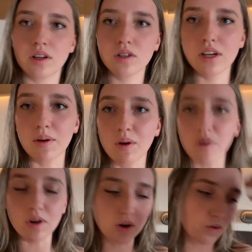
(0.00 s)
So yeah, we're
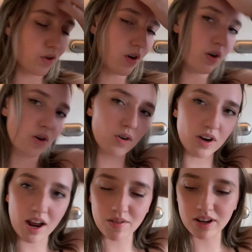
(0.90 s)
going to,
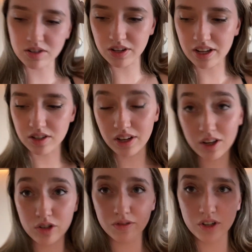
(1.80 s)
not Razzle Dazzle,
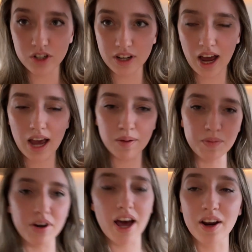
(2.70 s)
Extra Virgin. I
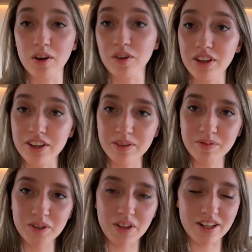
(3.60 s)
am not hungry though,
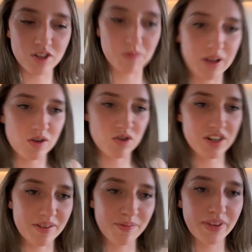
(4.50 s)
so that should be
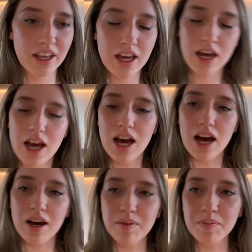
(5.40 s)
interesting.
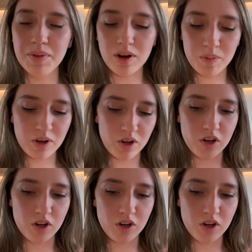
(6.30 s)
Um, but it'll be good